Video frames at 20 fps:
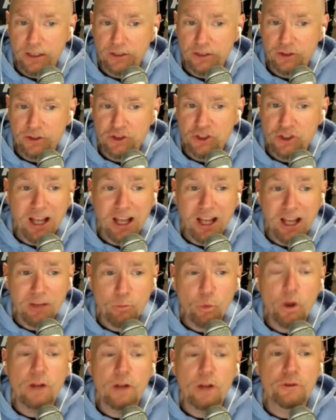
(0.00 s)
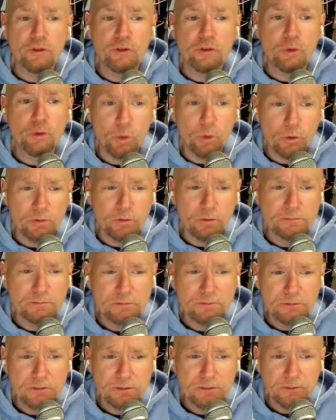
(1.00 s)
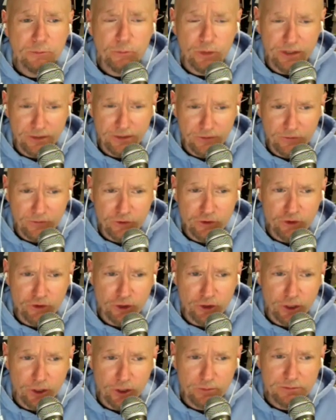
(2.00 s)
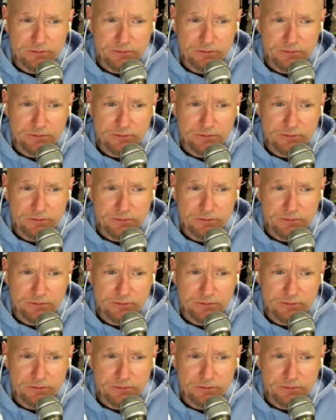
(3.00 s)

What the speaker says: John Waller Sewell, friend of the show,